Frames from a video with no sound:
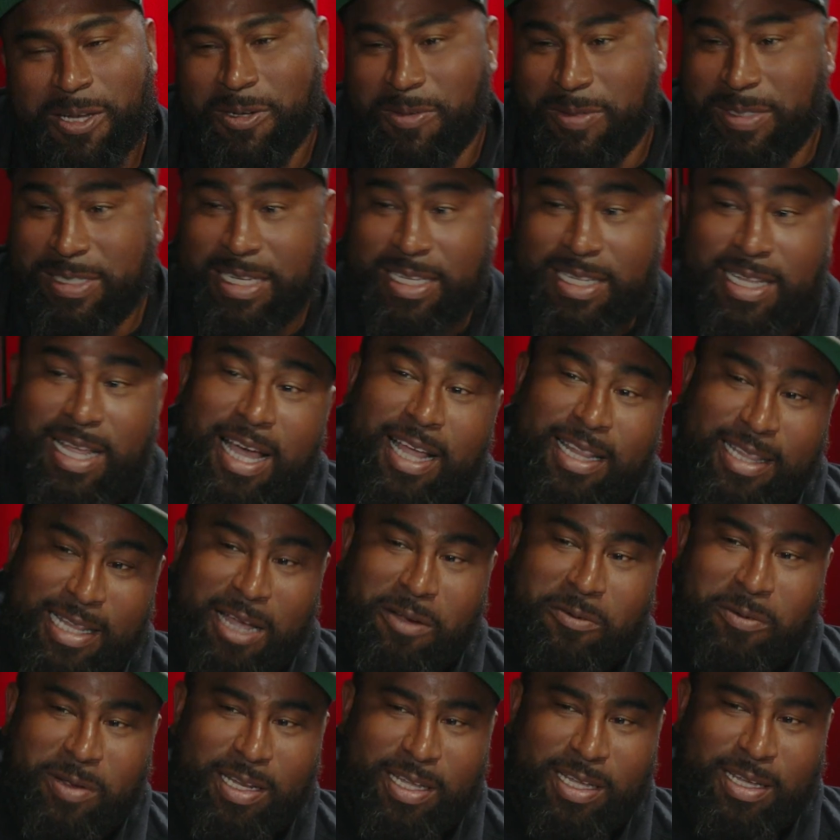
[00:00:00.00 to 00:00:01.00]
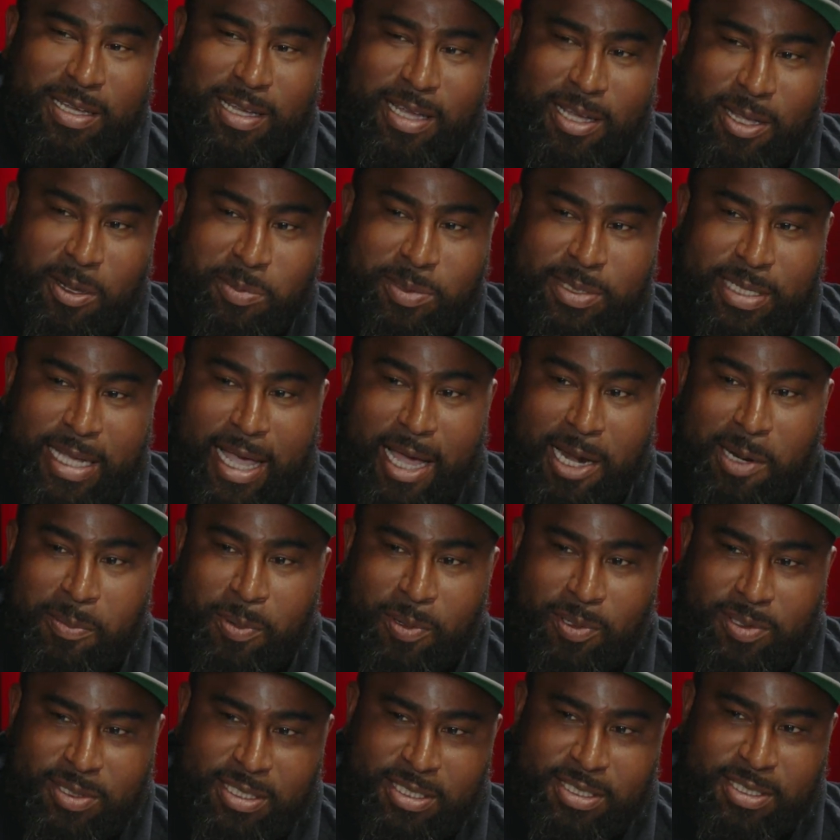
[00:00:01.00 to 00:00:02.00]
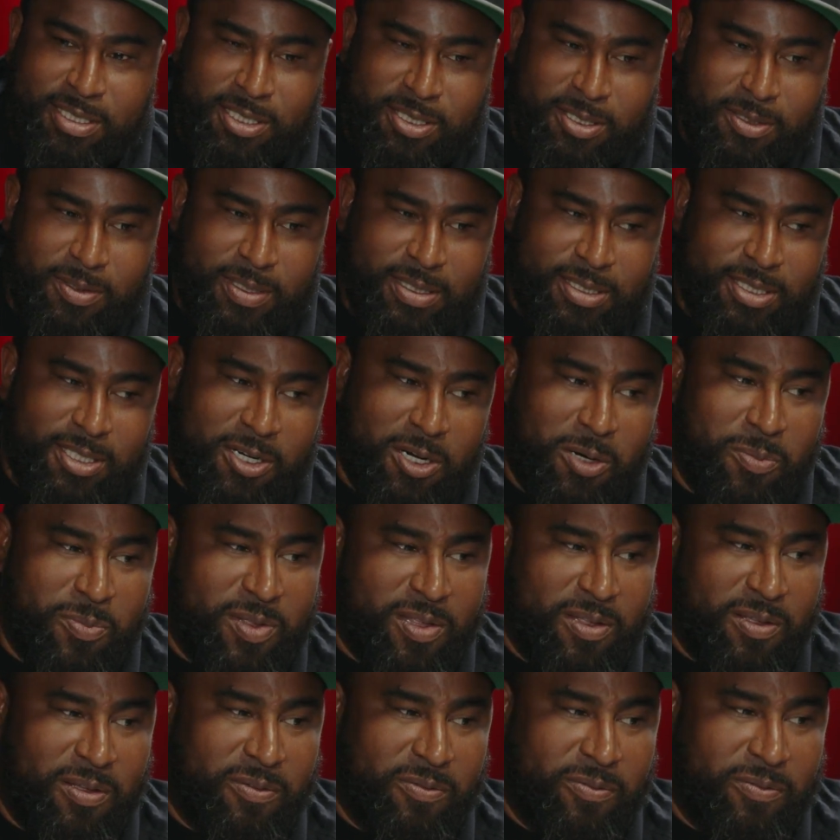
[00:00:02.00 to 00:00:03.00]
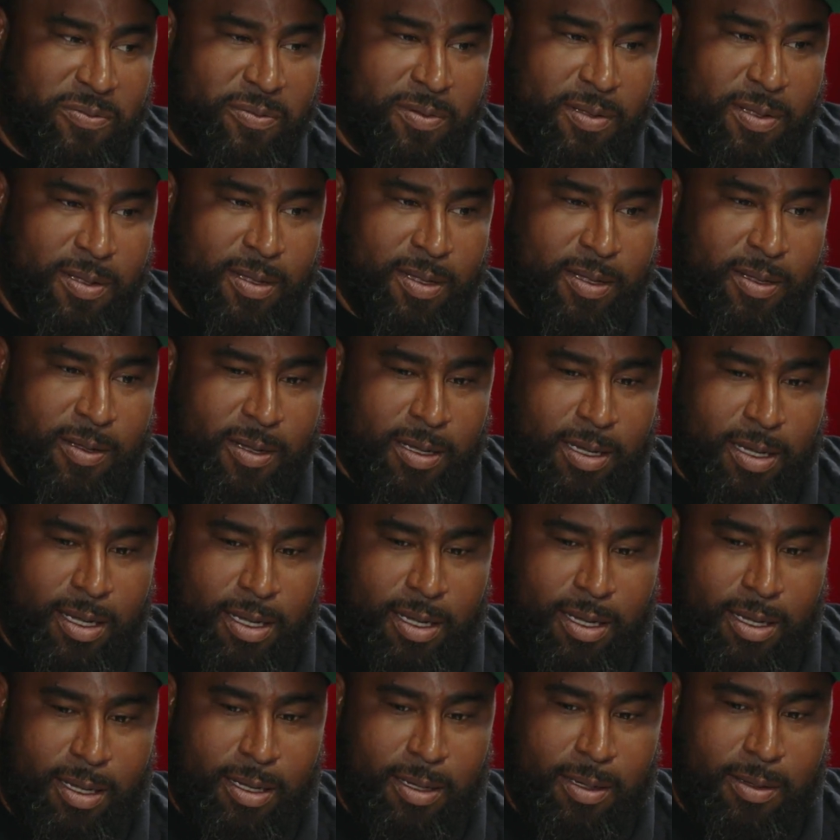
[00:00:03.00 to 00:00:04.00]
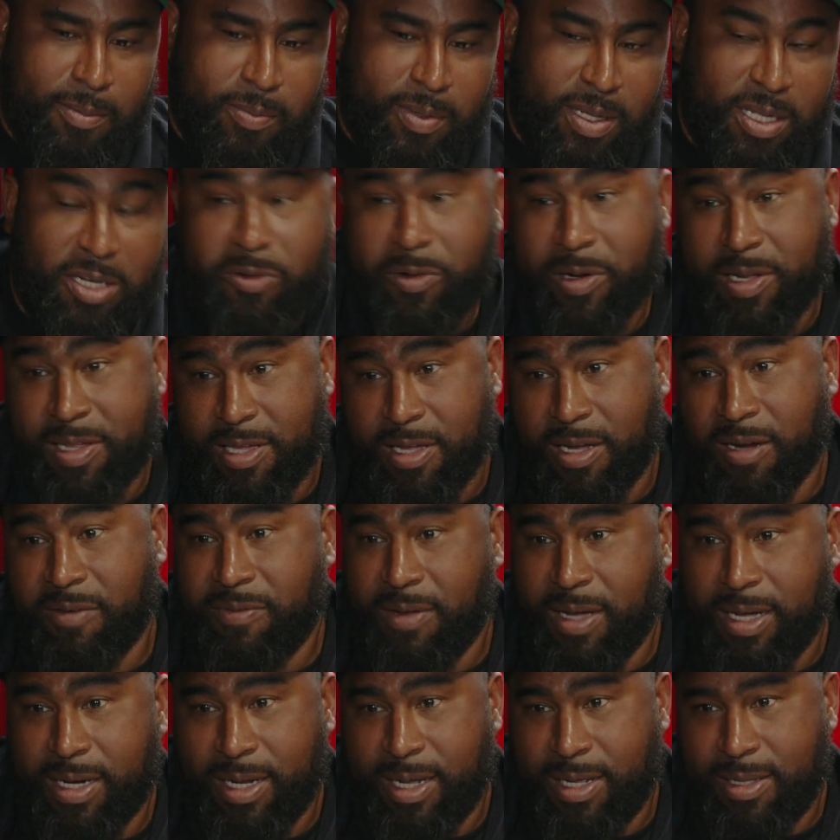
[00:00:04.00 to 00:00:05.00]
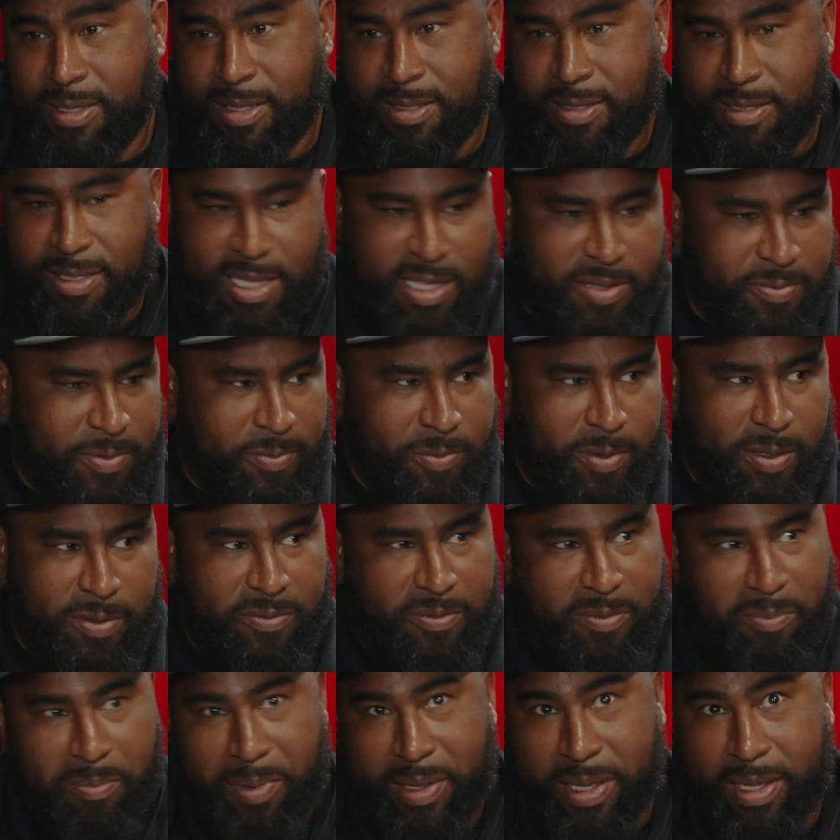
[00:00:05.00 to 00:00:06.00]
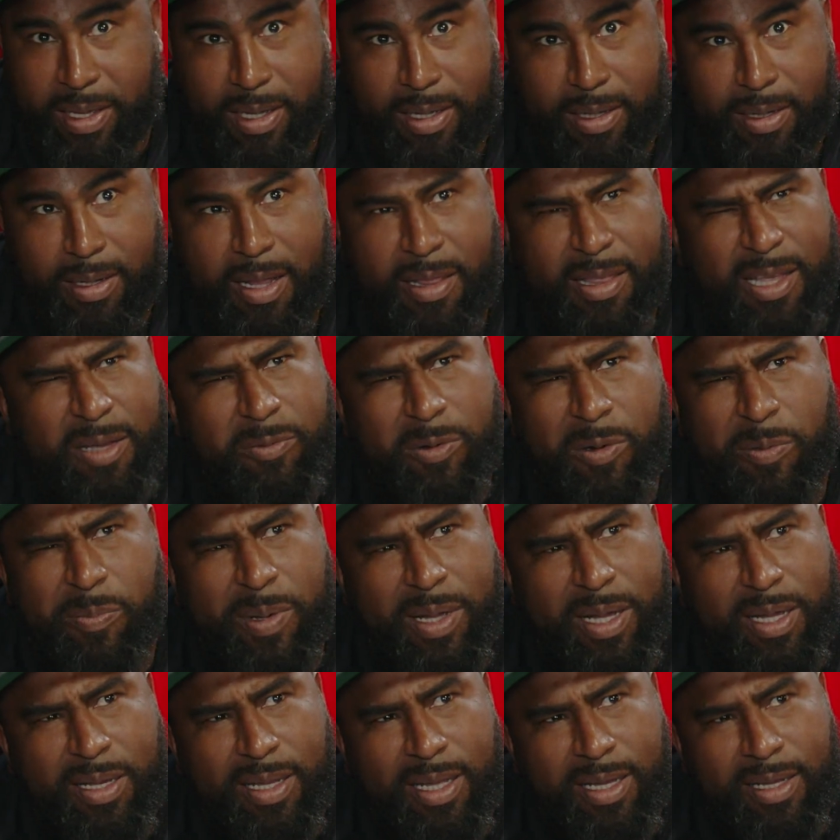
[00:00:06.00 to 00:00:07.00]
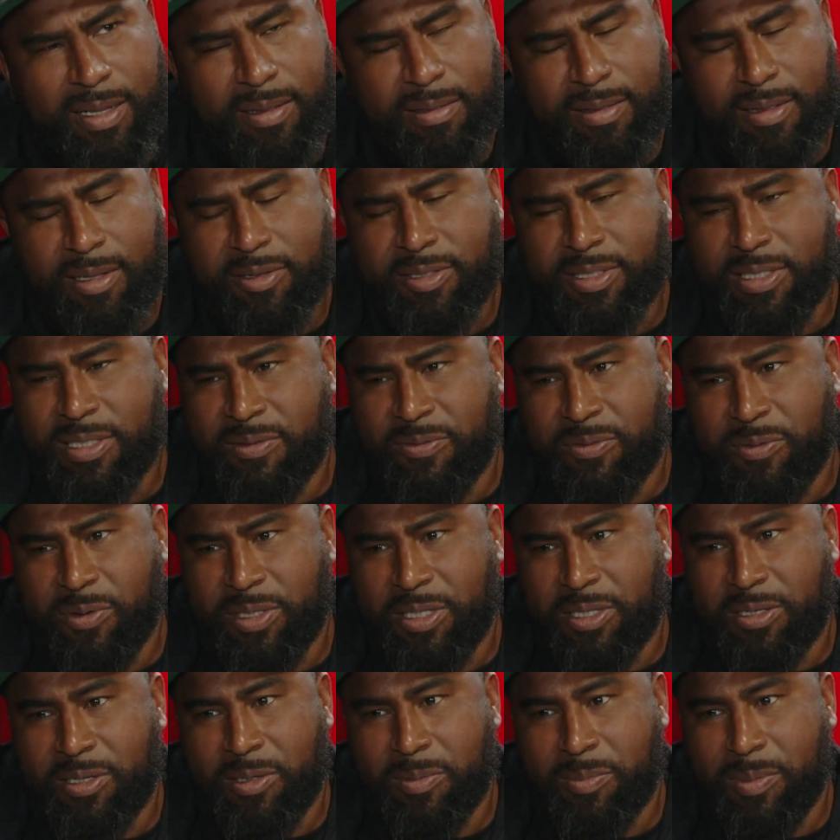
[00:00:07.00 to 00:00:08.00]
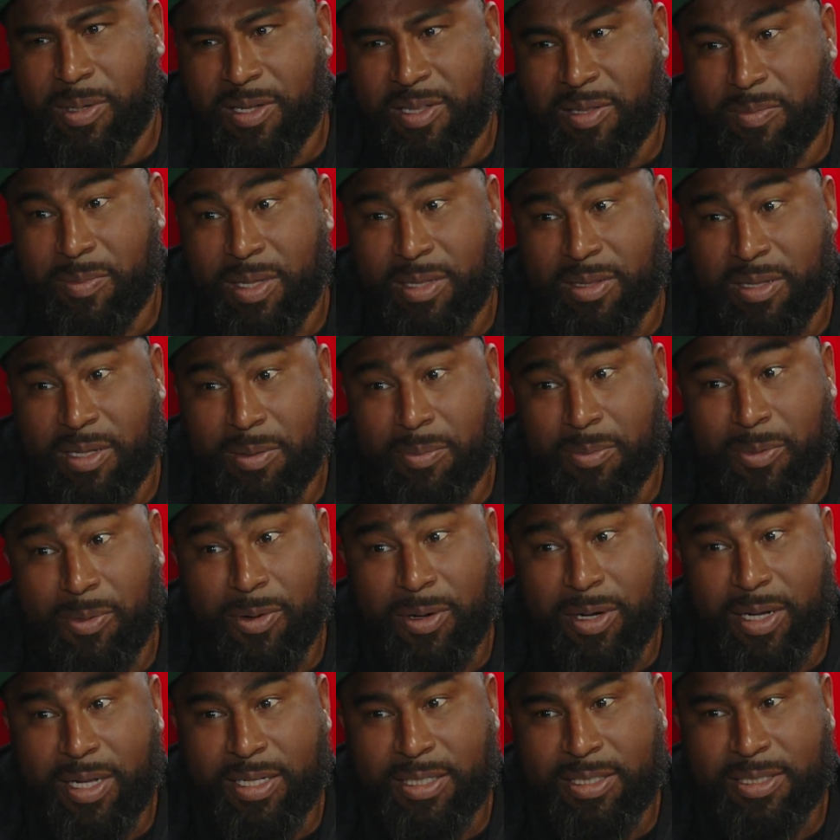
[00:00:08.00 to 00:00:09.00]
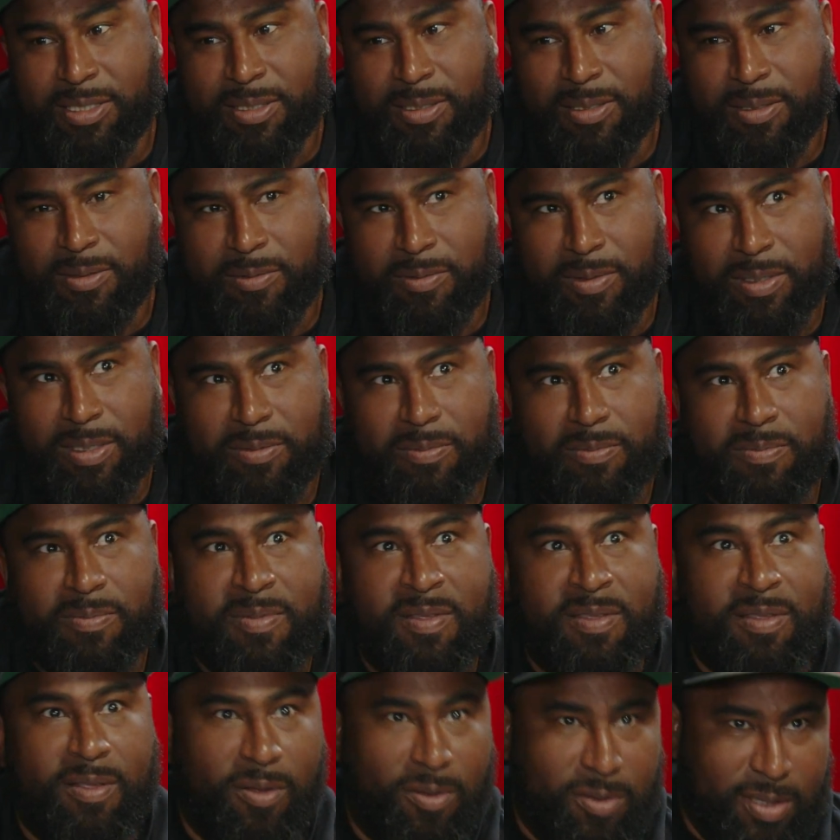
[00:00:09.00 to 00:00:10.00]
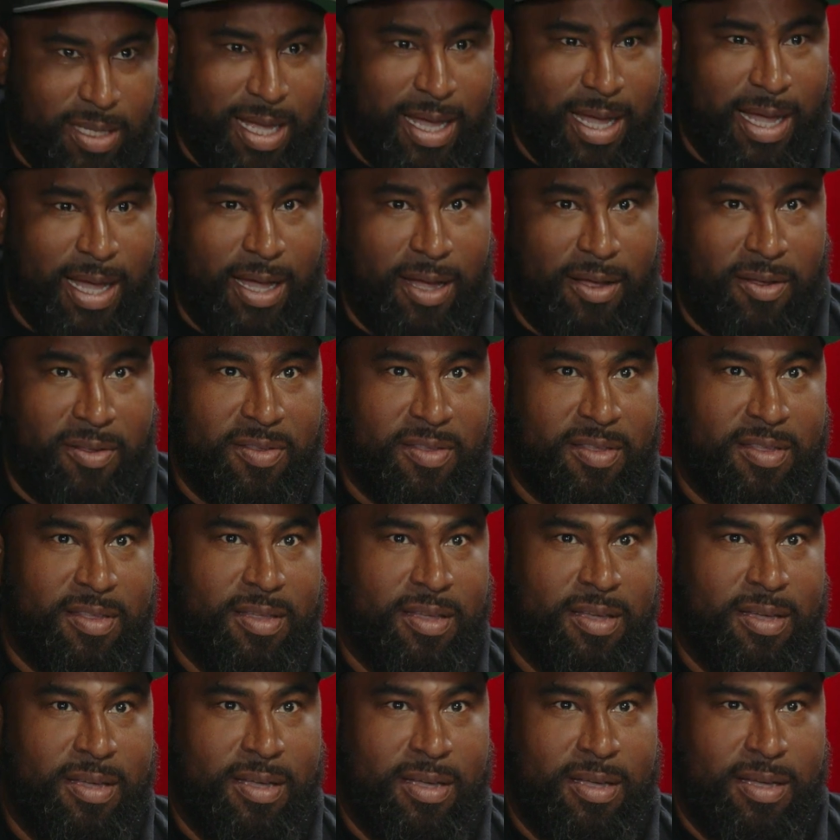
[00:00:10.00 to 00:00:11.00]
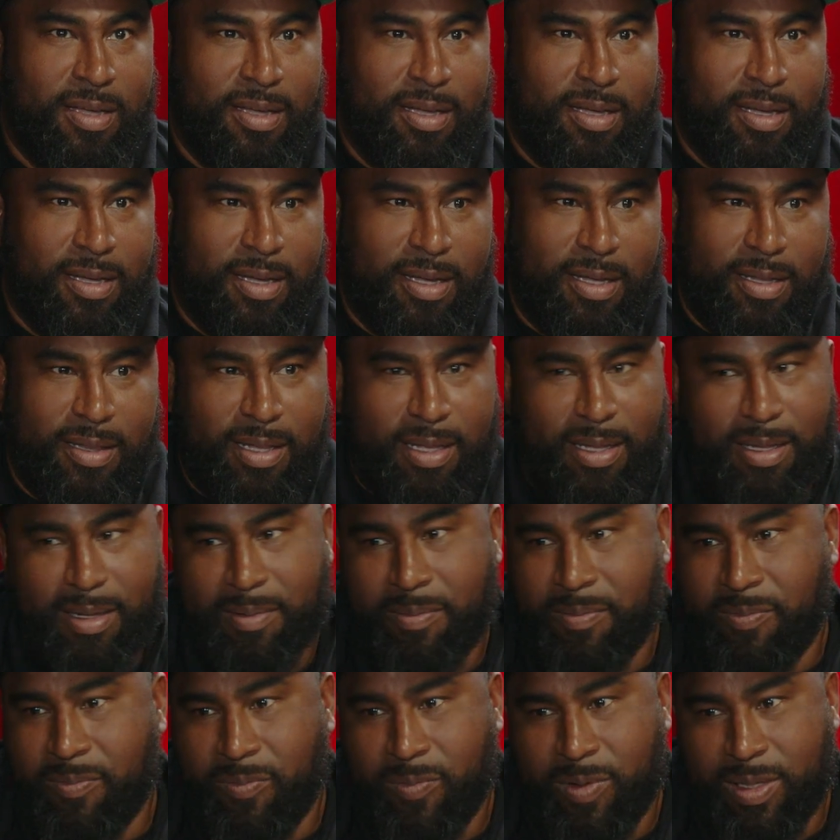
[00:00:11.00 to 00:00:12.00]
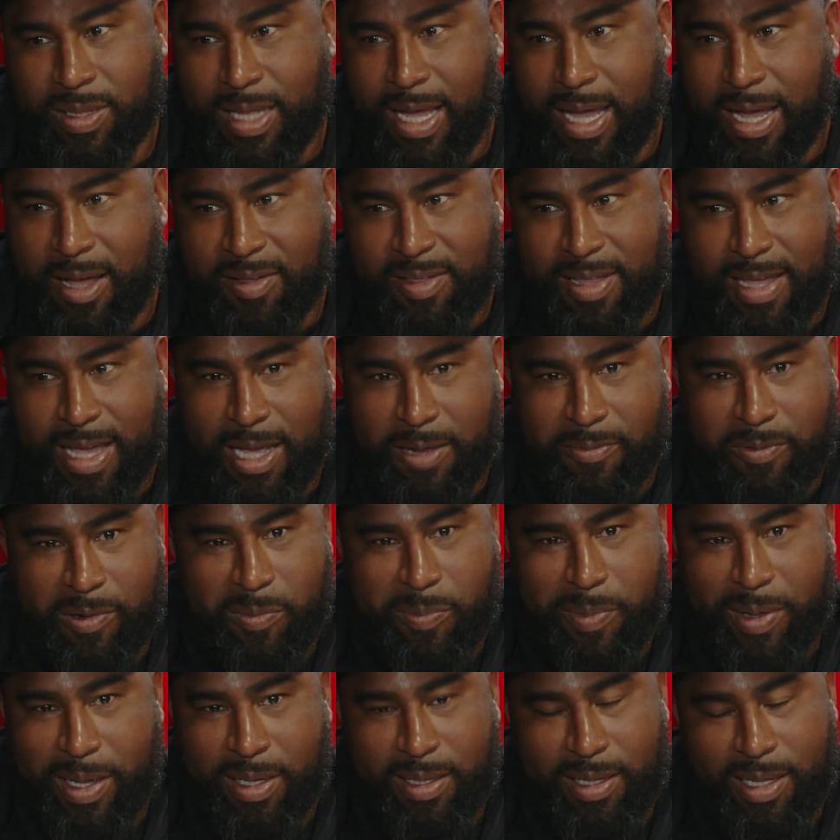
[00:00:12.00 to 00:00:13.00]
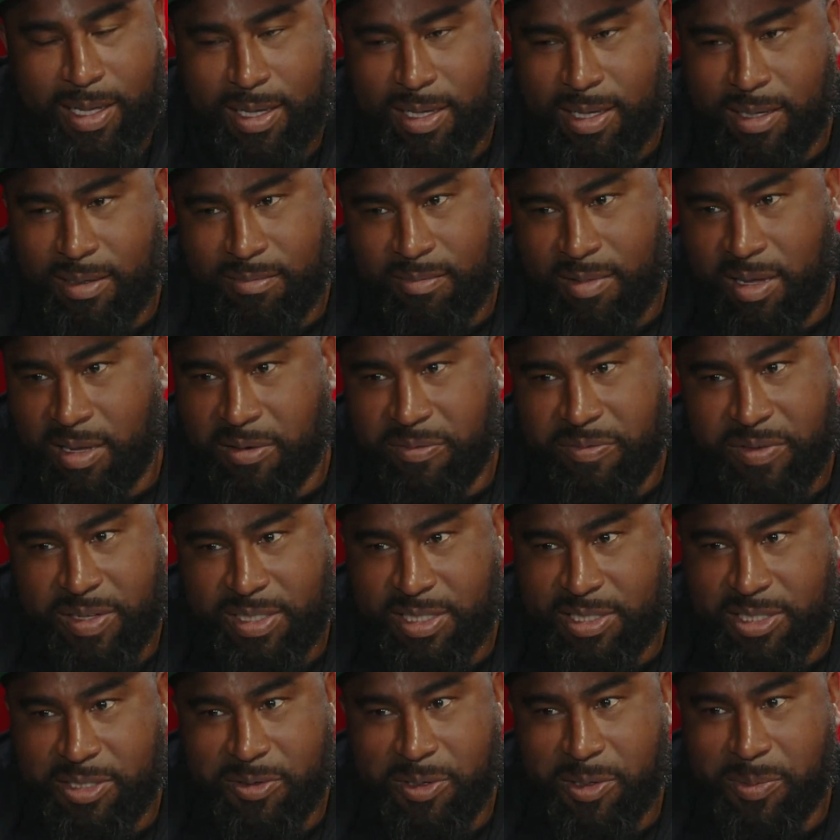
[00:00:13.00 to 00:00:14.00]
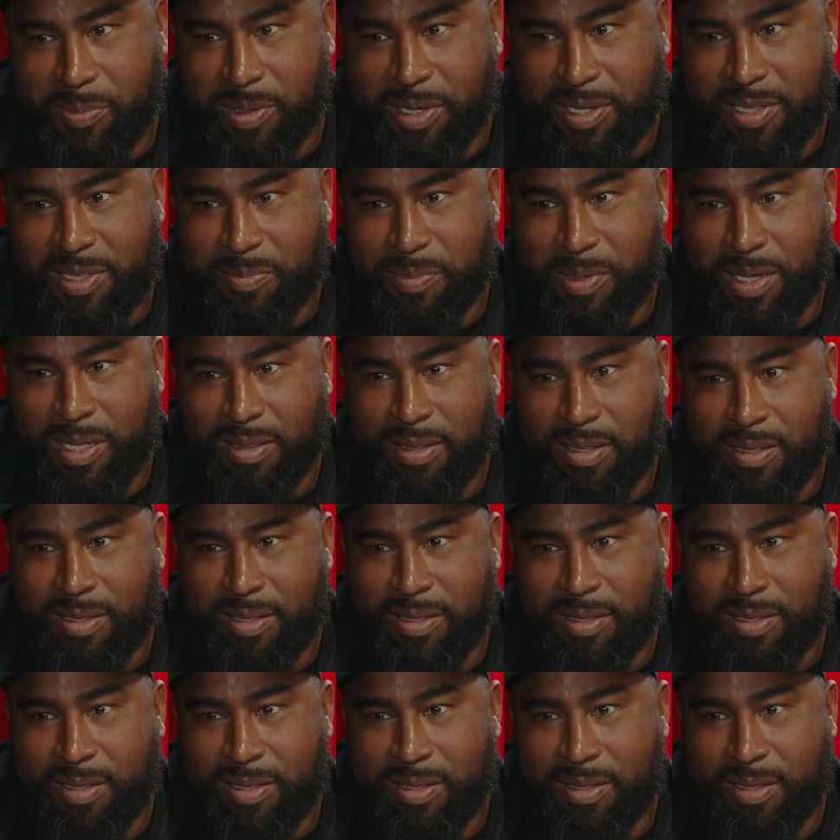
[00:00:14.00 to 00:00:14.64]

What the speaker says: we did that, and that really helped catapult us too in terms of increasing our finances, because we went from paying, I think we were paying like $1,400 a month in a mortgage. We sold that house, and then with the house hack we were paying like $150-200 a month.